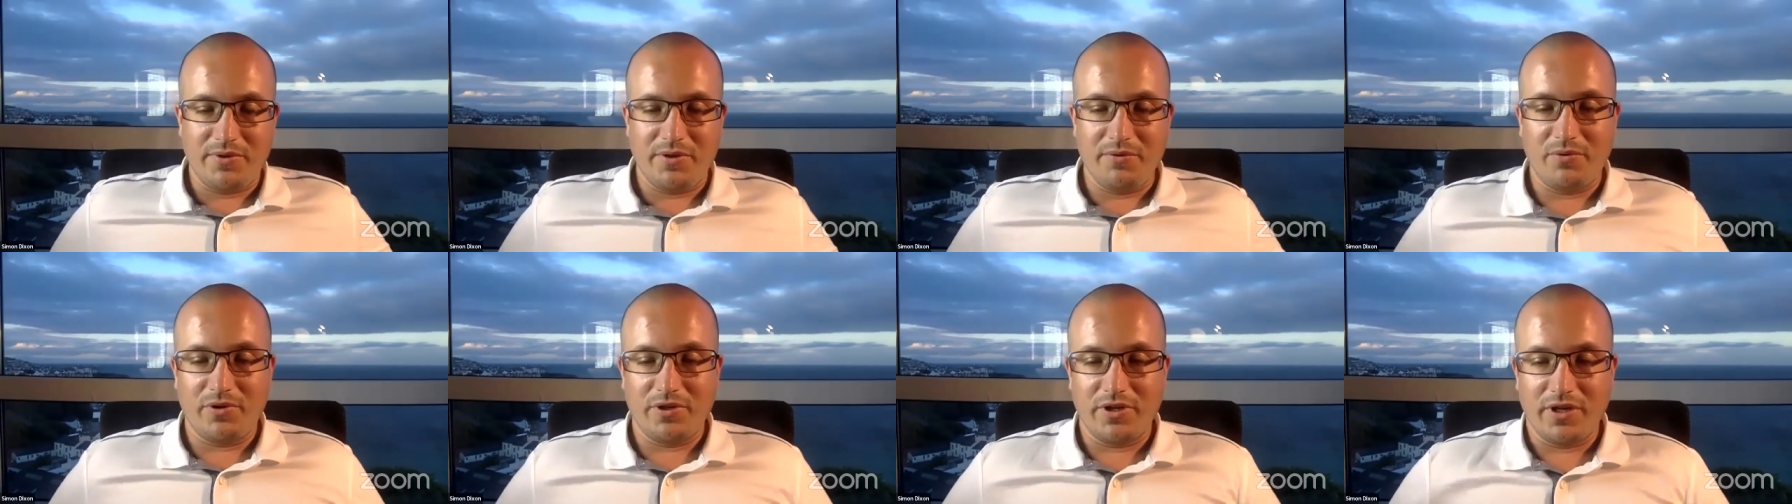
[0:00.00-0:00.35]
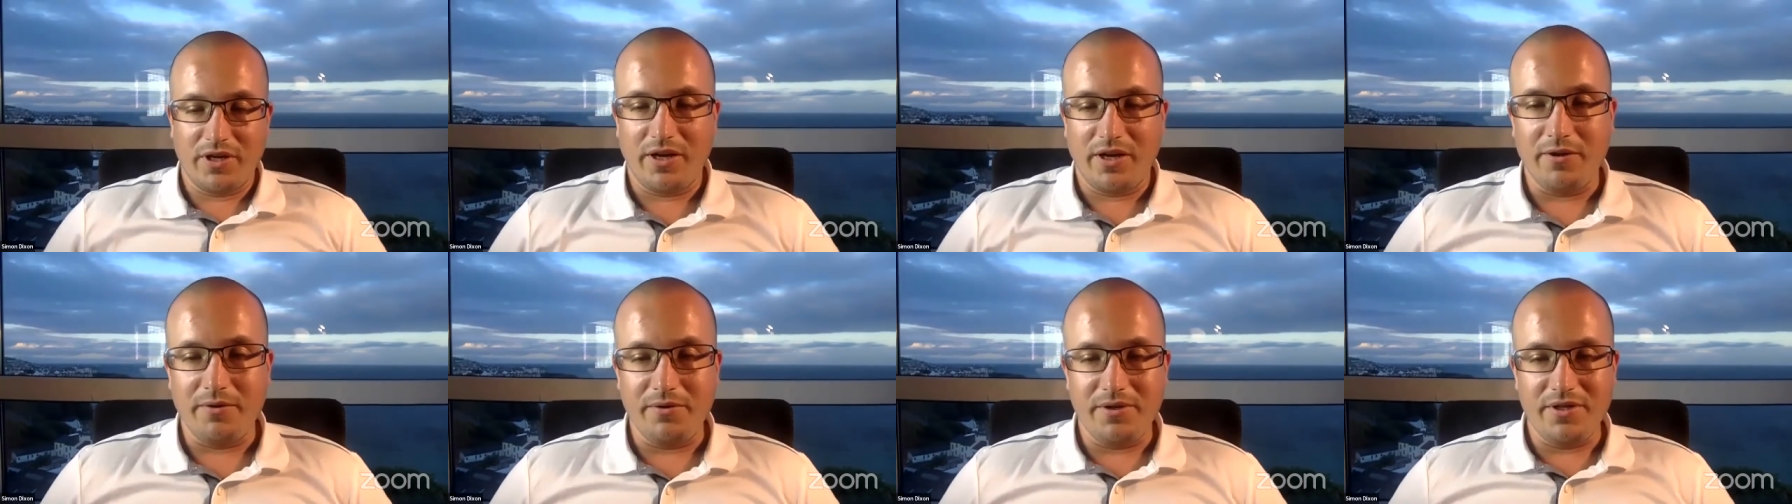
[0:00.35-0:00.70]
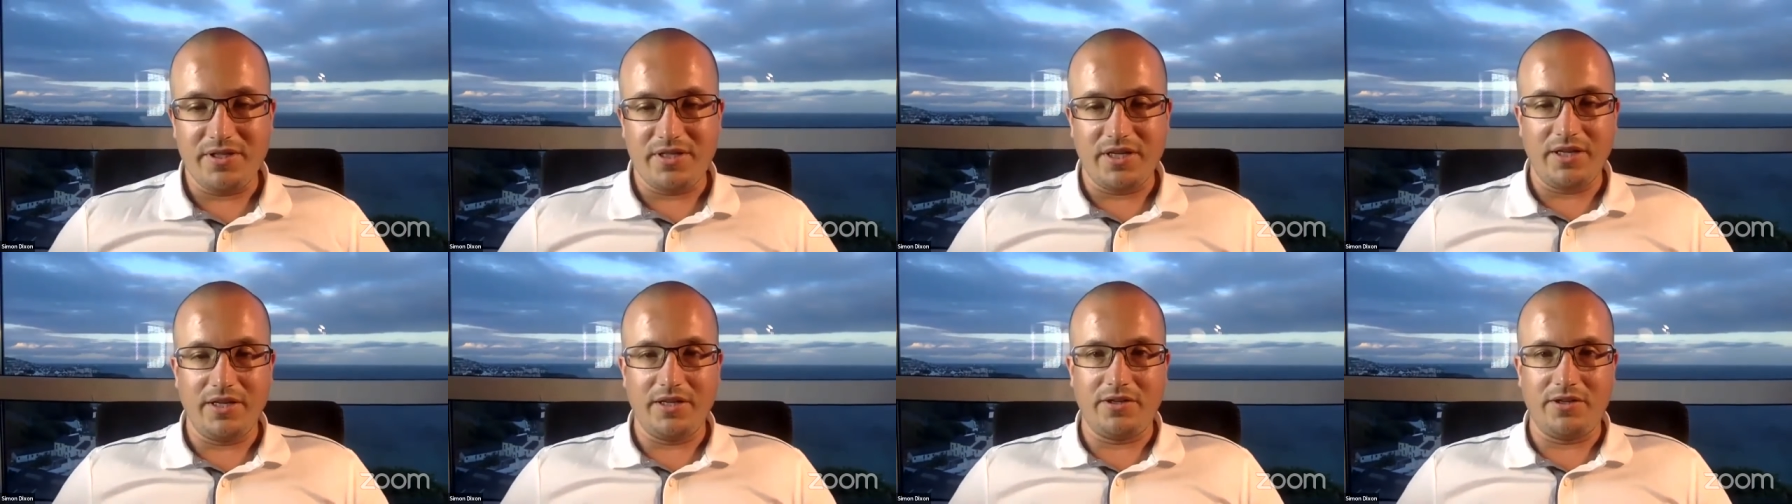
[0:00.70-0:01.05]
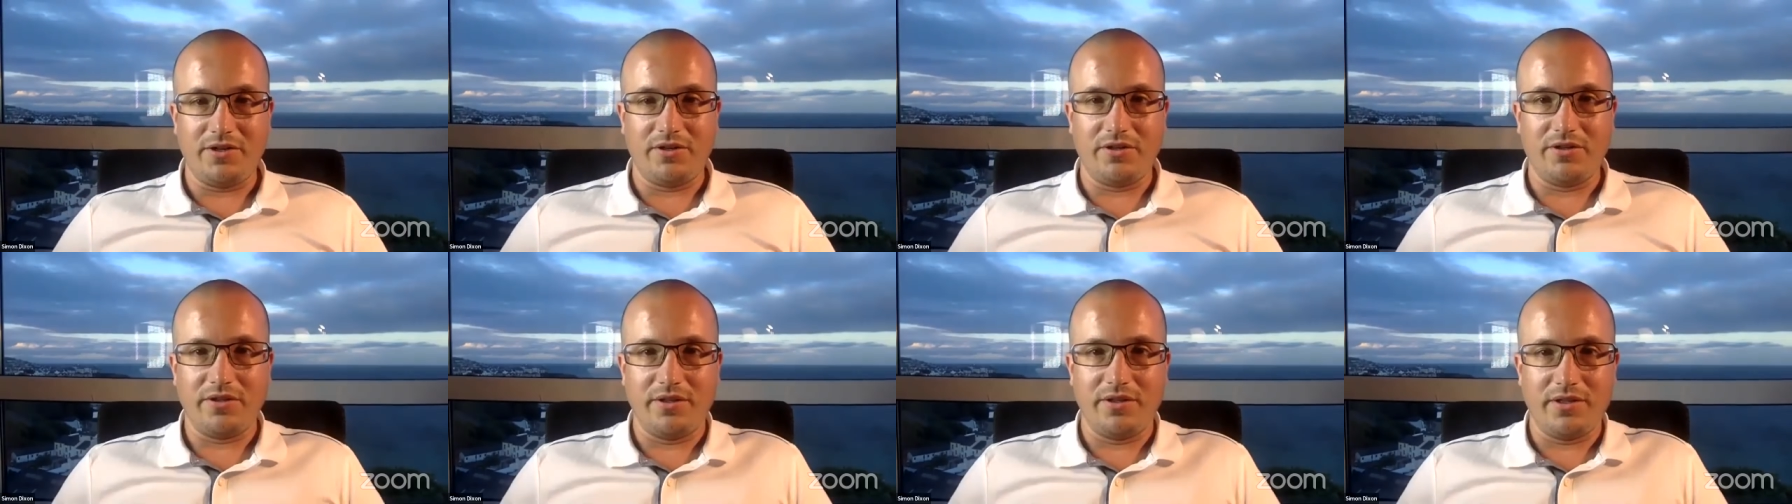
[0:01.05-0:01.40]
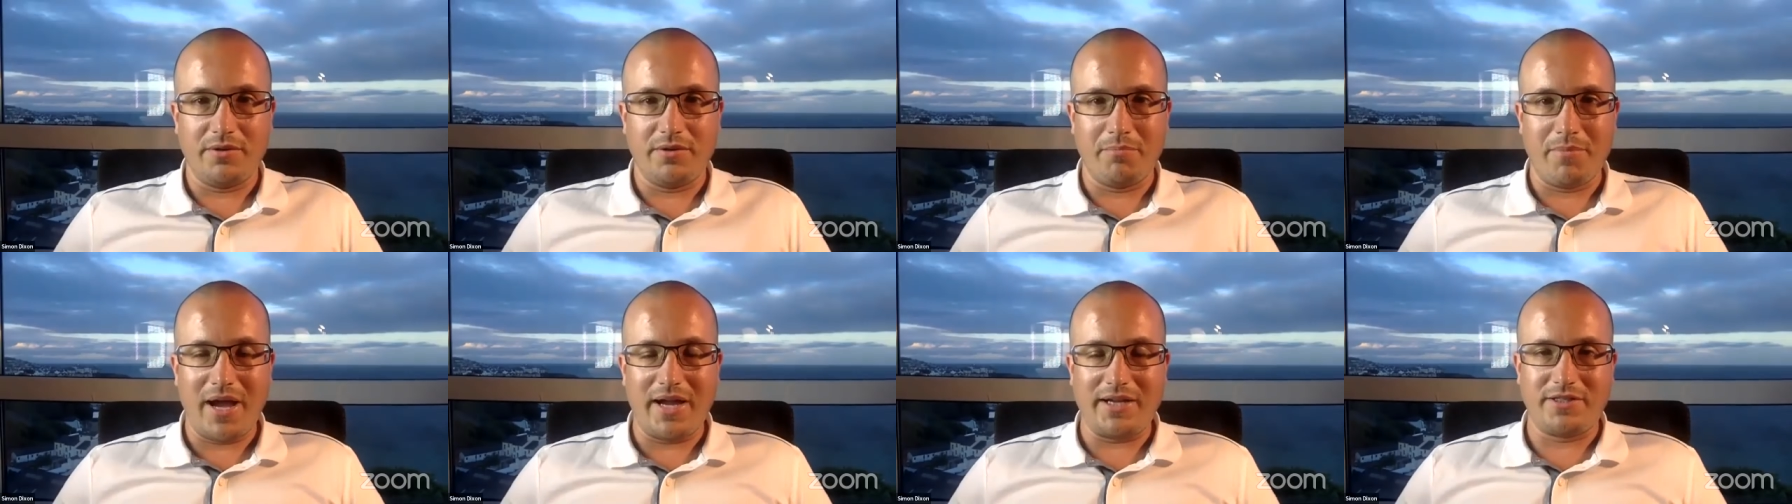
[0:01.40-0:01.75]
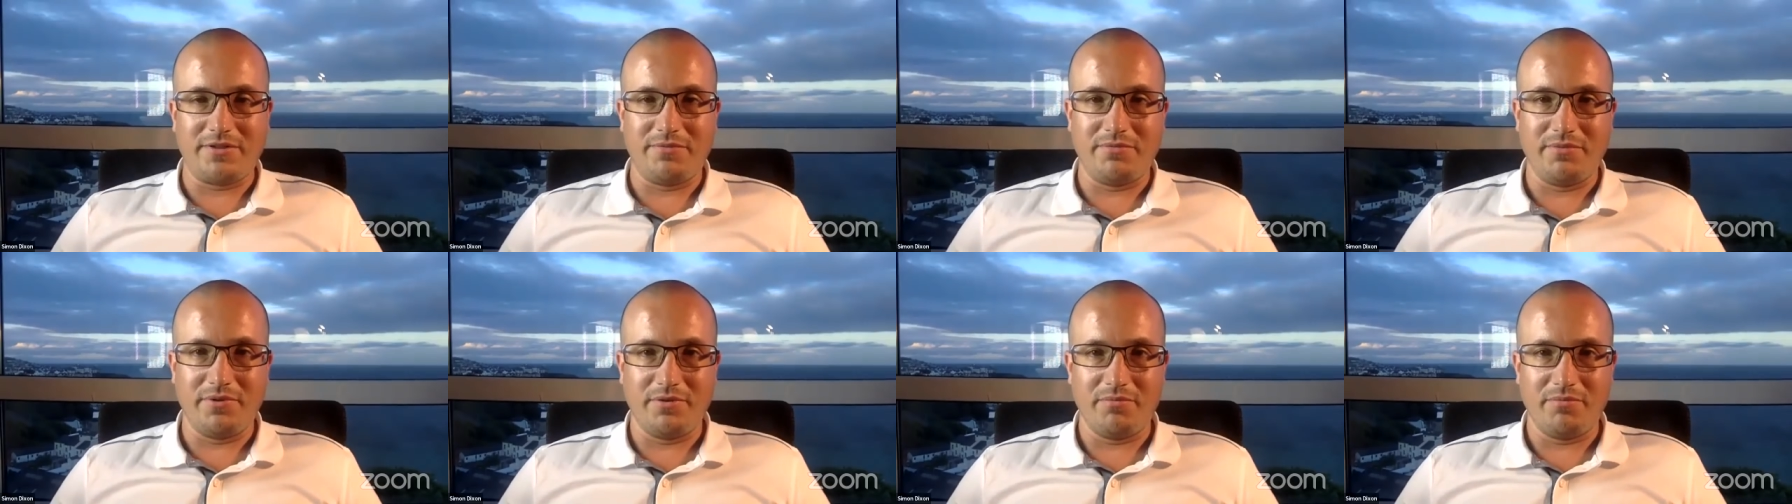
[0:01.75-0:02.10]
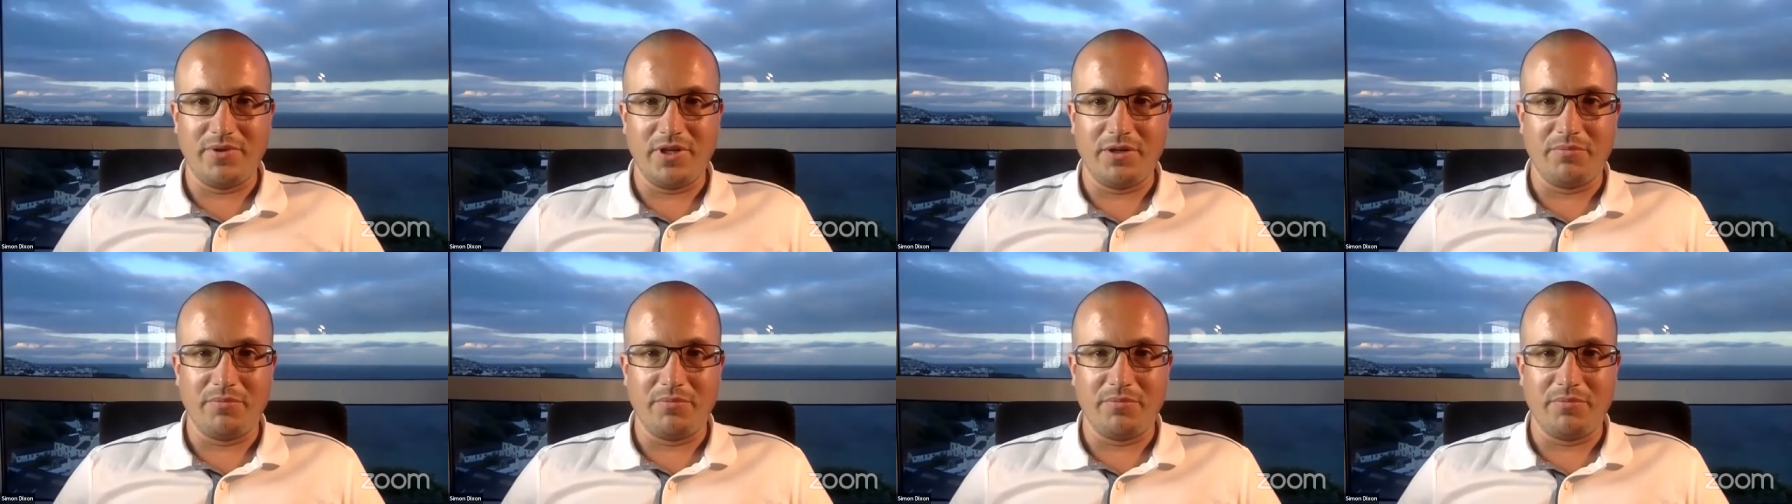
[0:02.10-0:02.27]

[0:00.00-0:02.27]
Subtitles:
We want to only take on the maximum